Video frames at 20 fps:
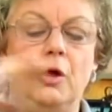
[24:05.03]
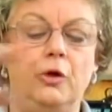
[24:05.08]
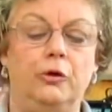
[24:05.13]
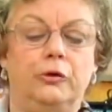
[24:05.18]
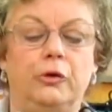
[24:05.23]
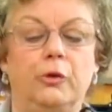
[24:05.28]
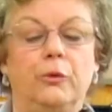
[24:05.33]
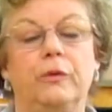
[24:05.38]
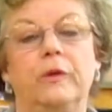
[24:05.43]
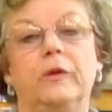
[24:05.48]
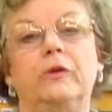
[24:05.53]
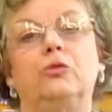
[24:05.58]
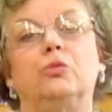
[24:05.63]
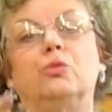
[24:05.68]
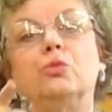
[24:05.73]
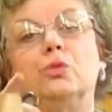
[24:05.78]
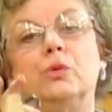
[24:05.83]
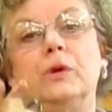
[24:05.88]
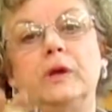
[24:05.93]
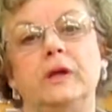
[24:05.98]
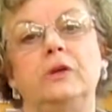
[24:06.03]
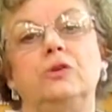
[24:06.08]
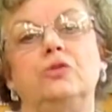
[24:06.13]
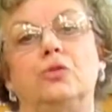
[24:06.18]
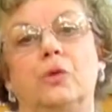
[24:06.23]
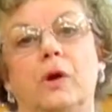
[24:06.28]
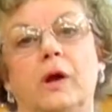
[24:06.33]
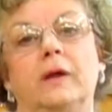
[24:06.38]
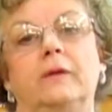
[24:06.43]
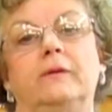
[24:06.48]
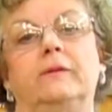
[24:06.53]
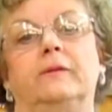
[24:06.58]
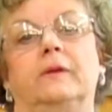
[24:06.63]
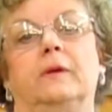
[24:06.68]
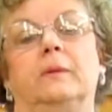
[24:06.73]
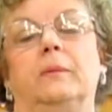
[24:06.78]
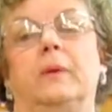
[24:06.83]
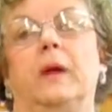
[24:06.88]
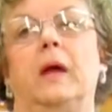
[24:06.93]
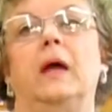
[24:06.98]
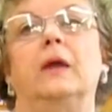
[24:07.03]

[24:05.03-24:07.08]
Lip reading: So this retrains him.